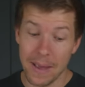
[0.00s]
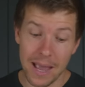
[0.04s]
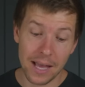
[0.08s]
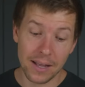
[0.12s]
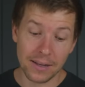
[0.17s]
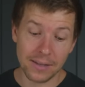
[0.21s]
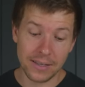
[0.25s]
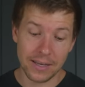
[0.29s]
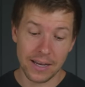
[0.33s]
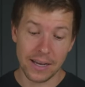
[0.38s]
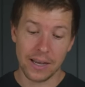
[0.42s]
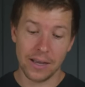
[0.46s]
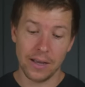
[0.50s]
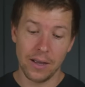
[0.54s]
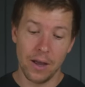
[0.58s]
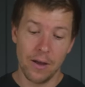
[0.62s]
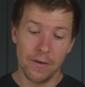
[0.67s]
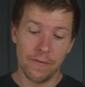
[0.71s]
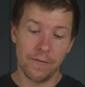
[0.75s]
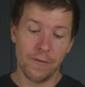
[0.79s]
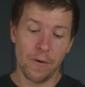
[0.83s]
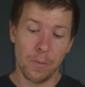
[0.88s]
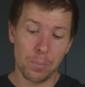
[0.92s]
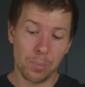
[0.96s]
mounting
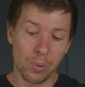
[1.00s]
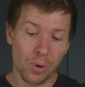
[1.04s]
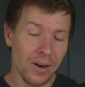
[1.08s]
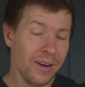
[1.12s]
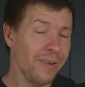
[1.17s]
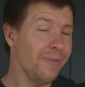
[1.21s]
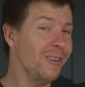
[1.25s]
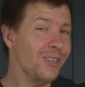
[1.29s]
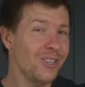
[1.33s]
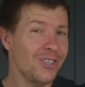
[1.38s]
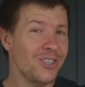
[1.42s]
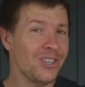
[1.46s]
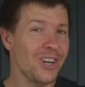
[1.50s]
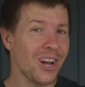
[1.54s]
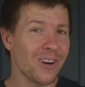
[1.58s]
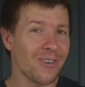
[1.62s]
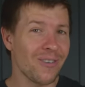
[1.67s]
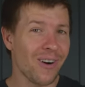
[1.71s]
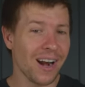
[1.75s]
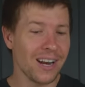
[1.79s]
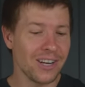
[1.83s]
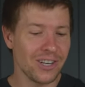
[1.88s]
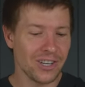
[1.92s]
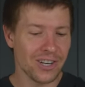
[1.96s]
for previous
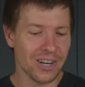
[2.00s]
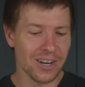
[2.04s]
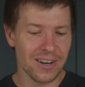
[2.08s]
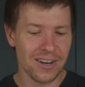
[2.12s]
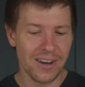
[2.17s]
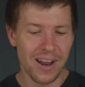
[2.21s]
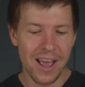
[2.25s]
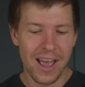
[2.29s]
generation